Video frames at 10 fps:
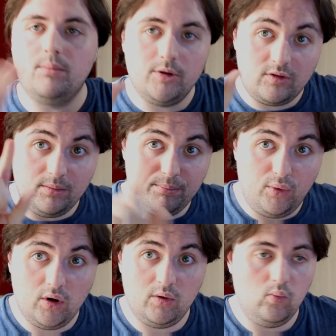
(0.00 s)
is the most
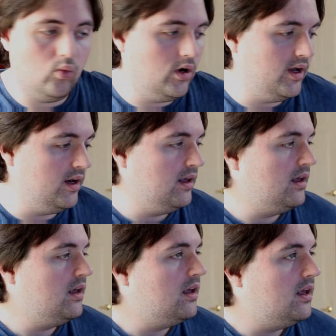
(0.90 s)
important one,
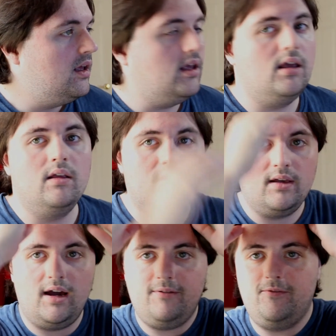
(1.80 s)
is
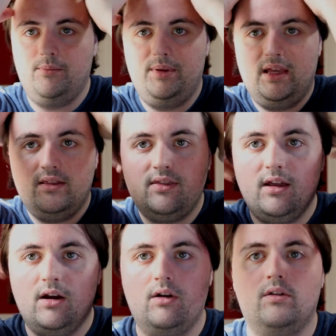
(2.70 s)
God forbid
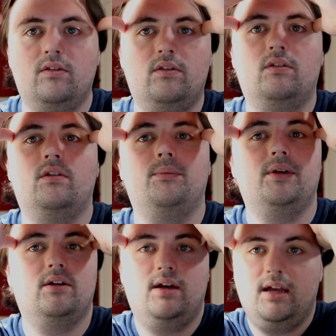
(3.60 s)
there's
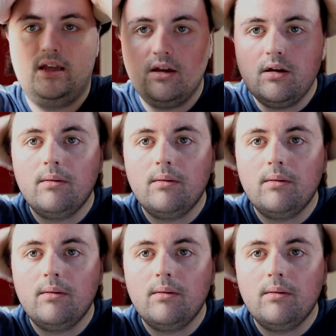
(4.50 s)
something like